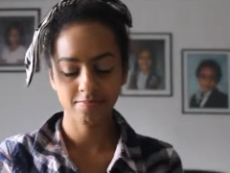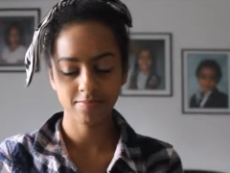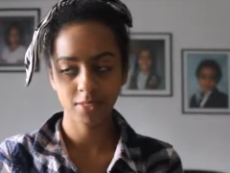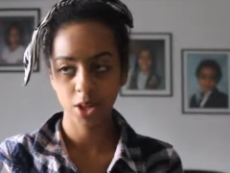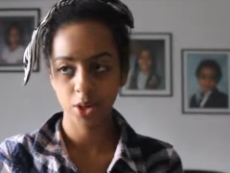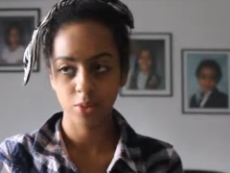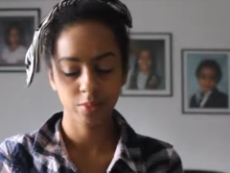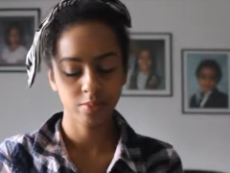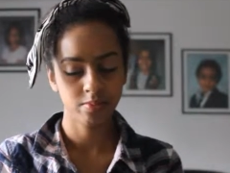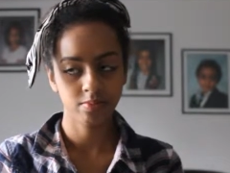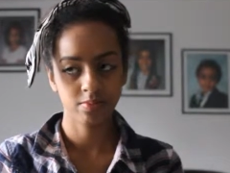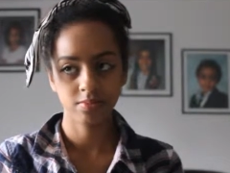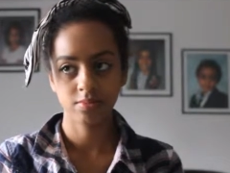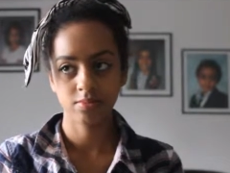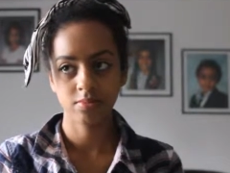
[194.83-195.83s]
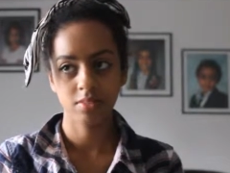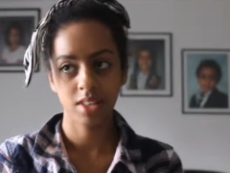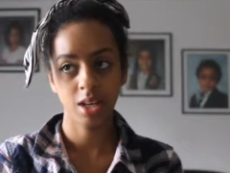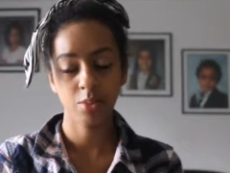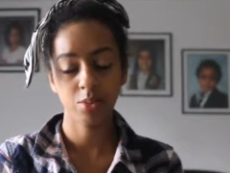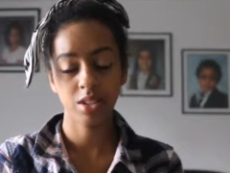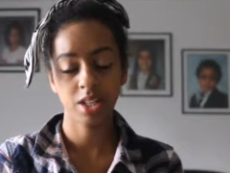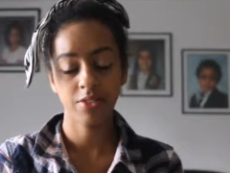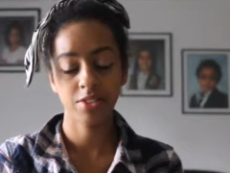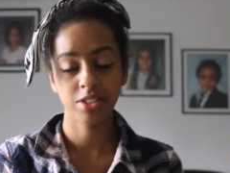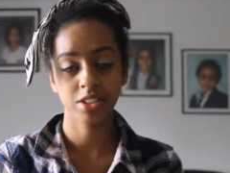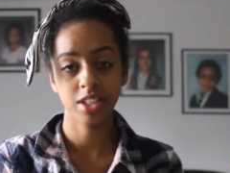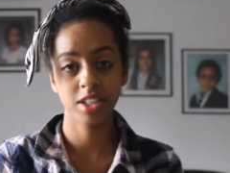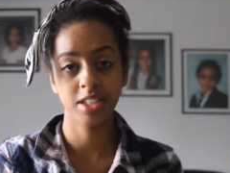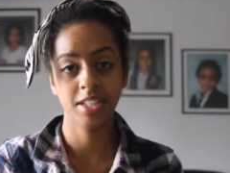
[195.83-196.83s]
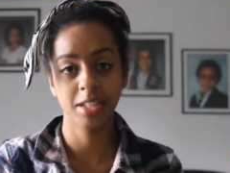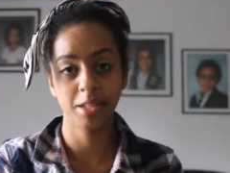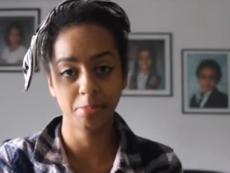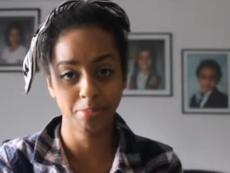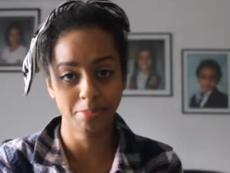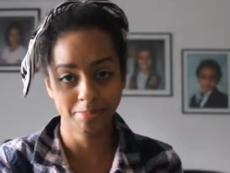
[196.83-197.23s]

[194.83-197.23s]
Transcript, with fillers: No, I would never skin it.